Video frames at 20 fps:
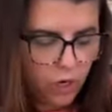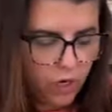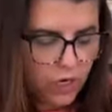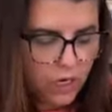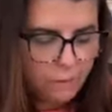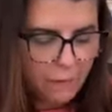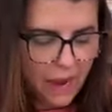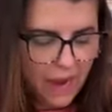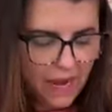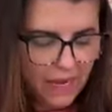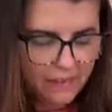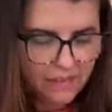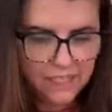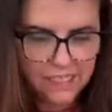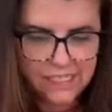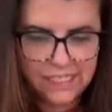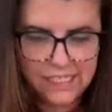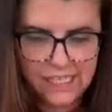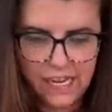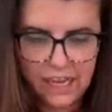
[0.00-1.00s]
We're gonna paint
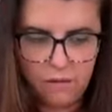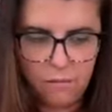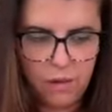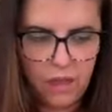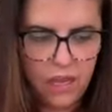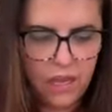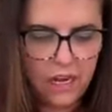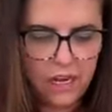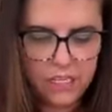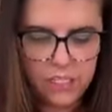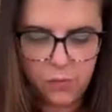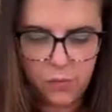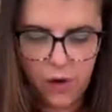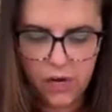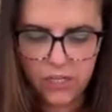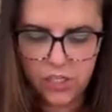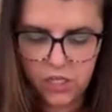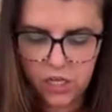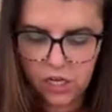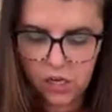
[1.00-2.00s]
the stem in
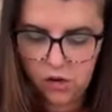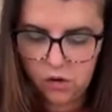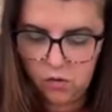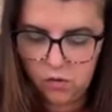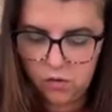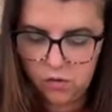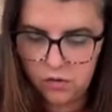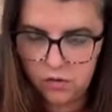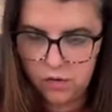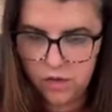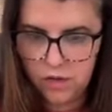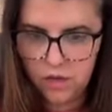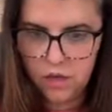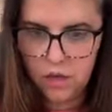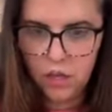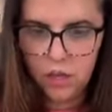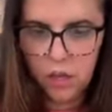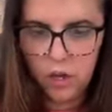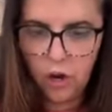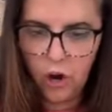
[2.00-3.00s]
espresso.
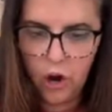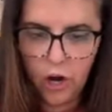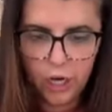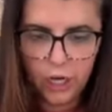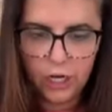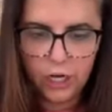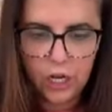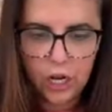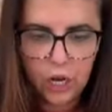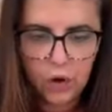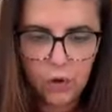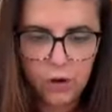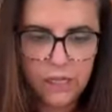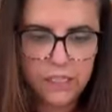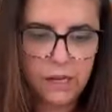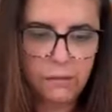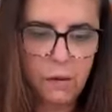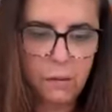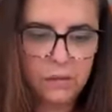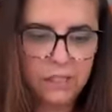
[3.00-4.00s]
You already know
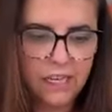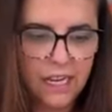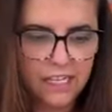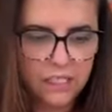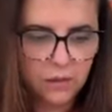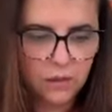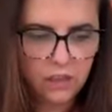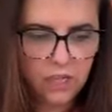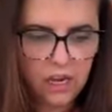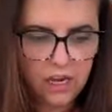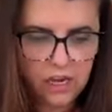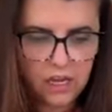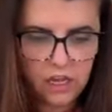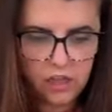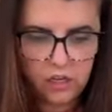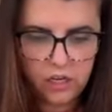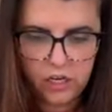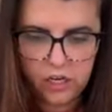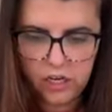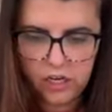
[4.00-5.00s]
because I'm obsessed with that
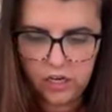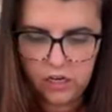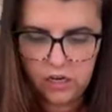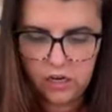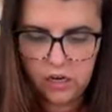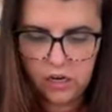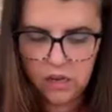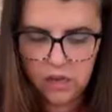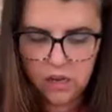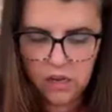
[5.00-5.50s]
color.